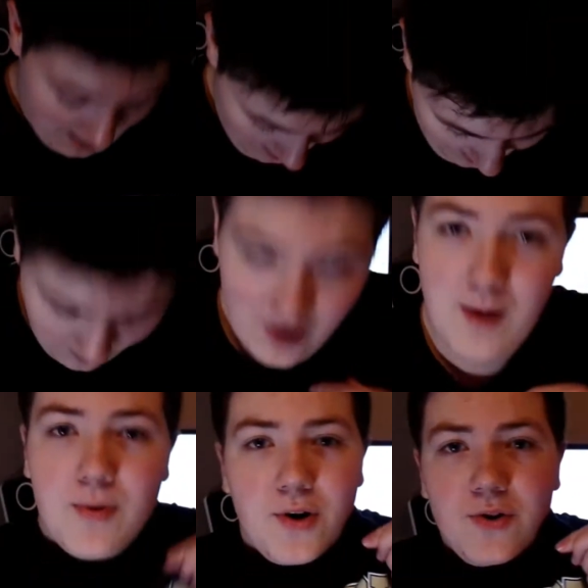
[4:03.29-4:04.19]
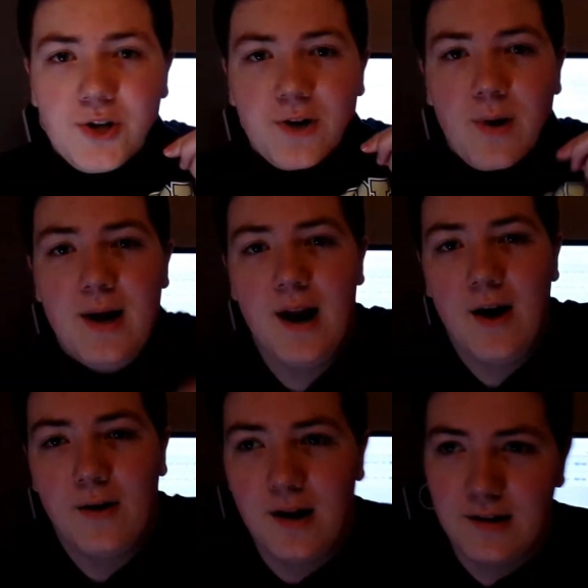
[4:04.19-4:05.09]
I'm wearing a Purdue shirt right
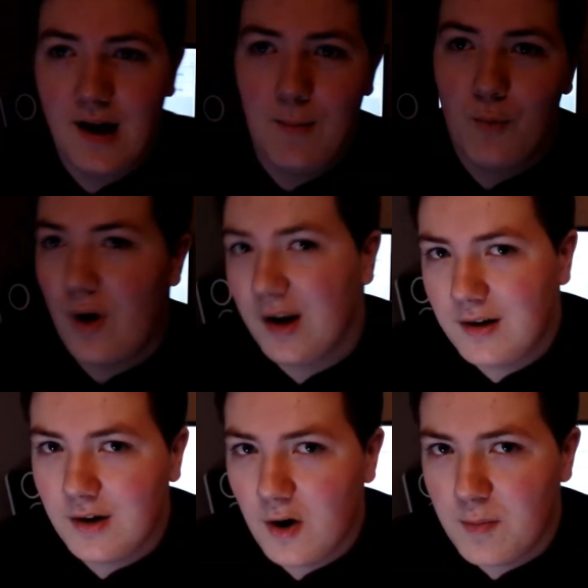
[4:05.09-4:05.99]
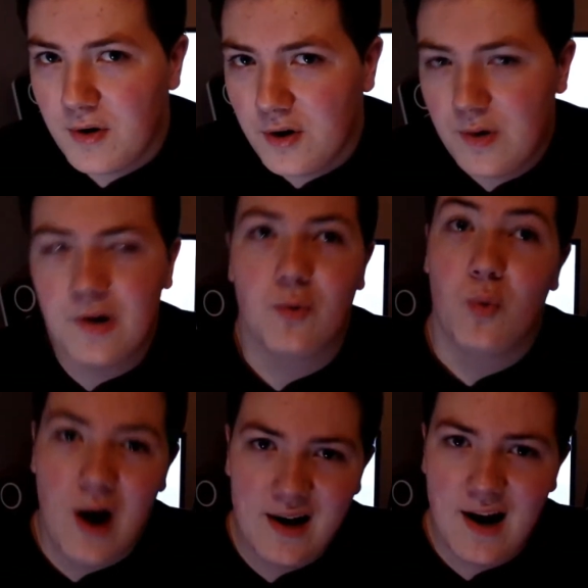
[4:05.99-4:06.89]
now because I'm wanting to go to Purdue because
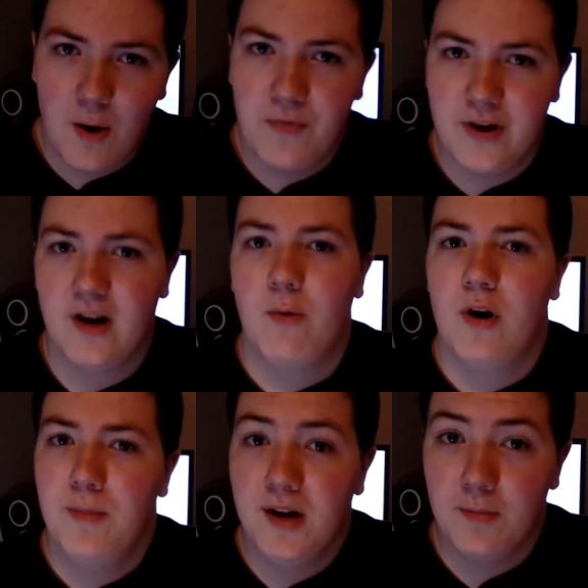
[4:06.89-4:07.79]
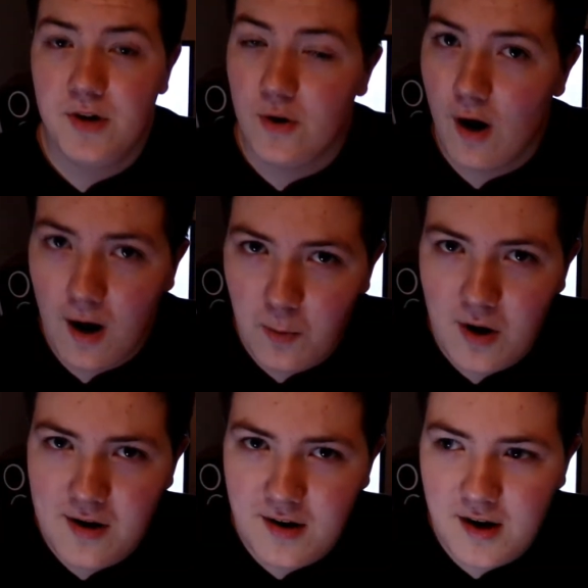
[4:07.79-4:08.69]
right now I'm thinking I want to be a computer
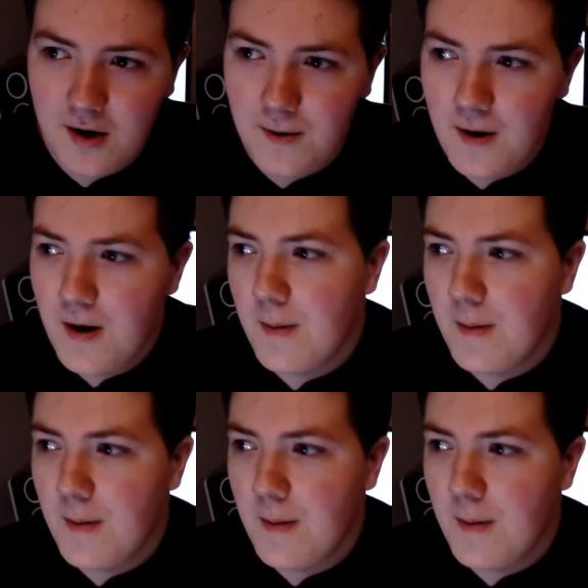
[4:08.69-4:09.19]
hardware engineer,